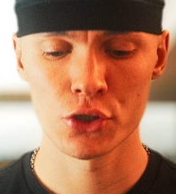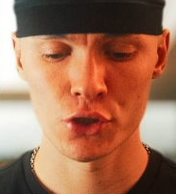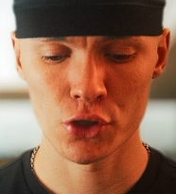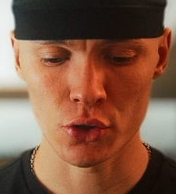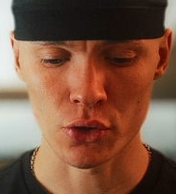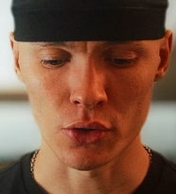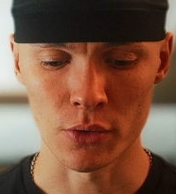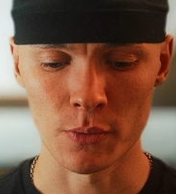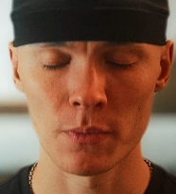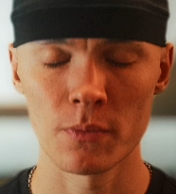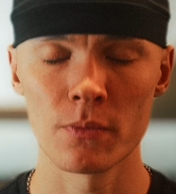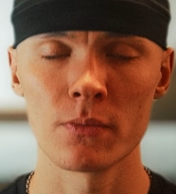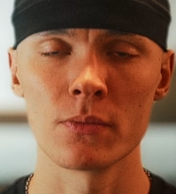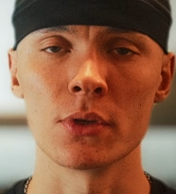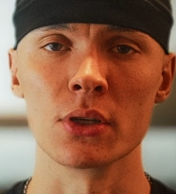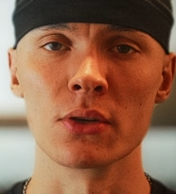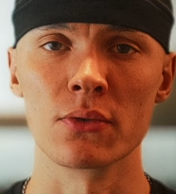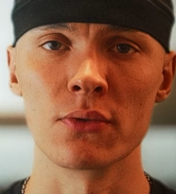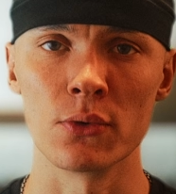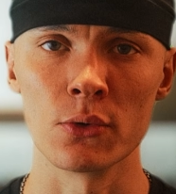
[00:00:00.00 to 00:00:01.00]
Sure,
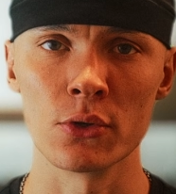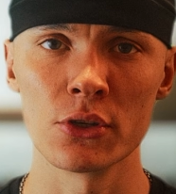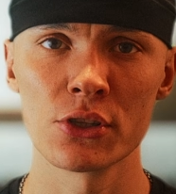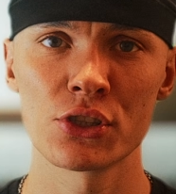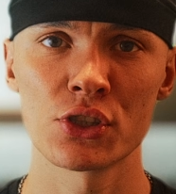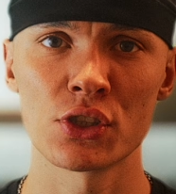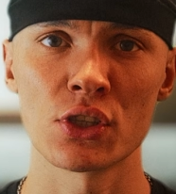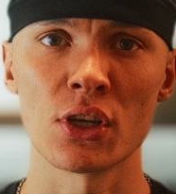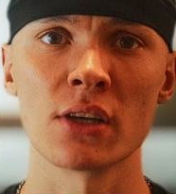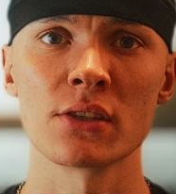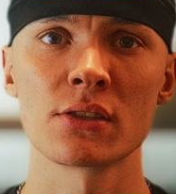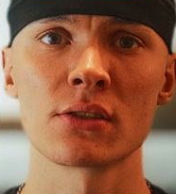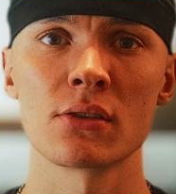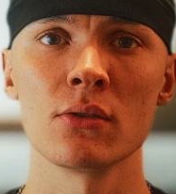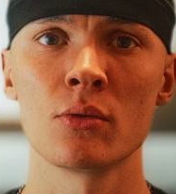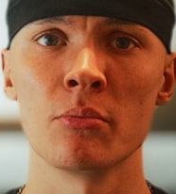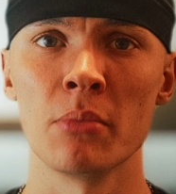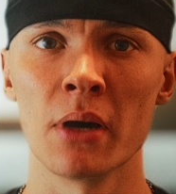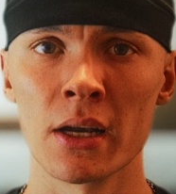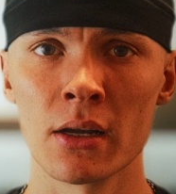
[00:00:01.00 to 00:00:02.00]
your footage starts
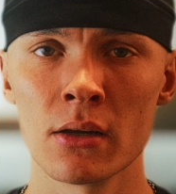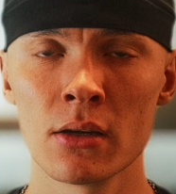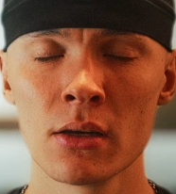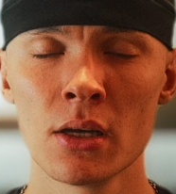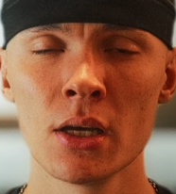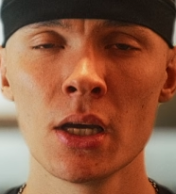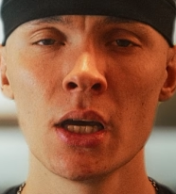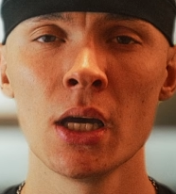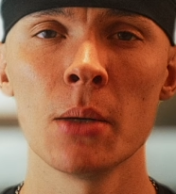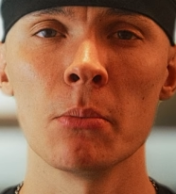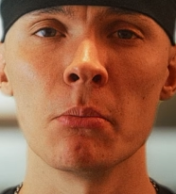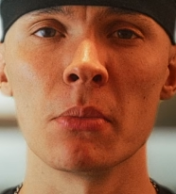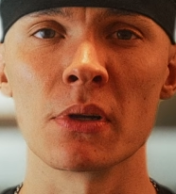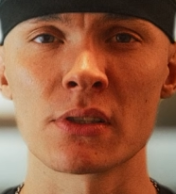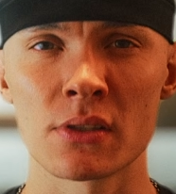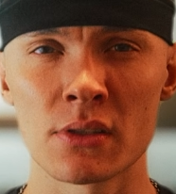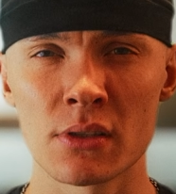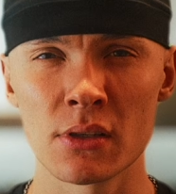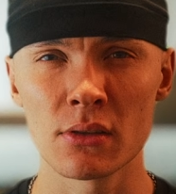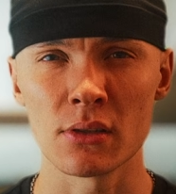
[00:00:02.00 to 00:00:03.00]
to look better,
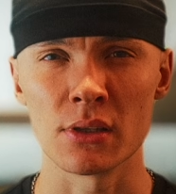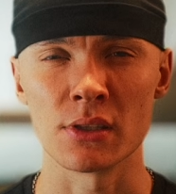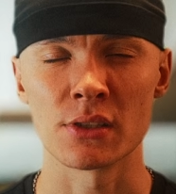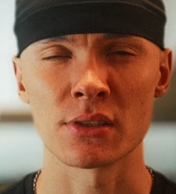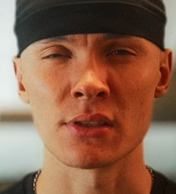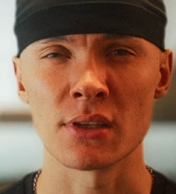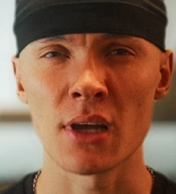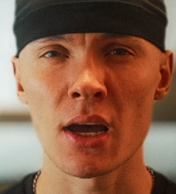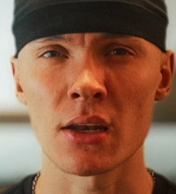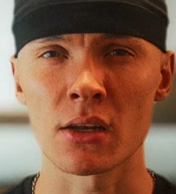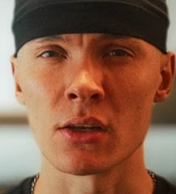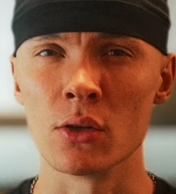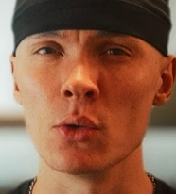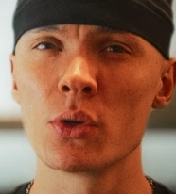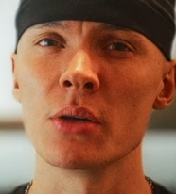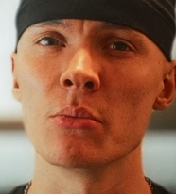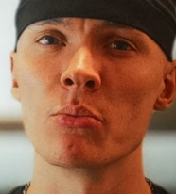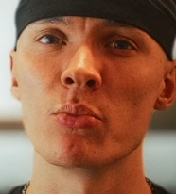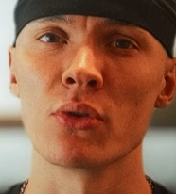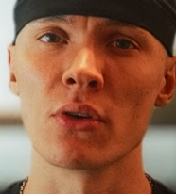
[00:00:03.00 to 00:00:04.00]
but still it's not
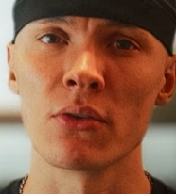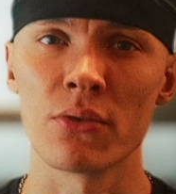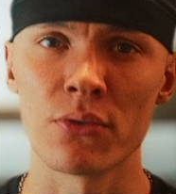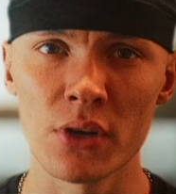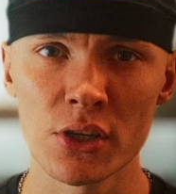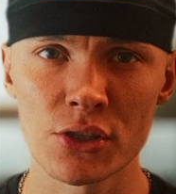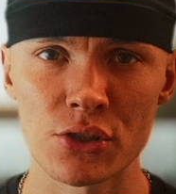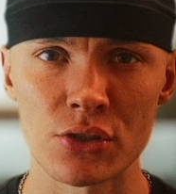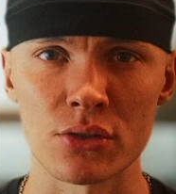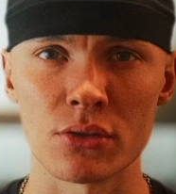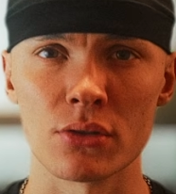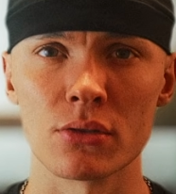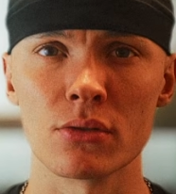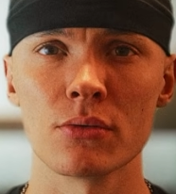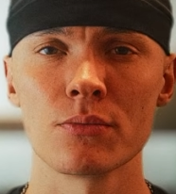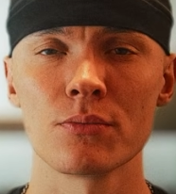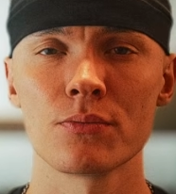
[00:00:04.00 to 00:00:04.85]
looking professional.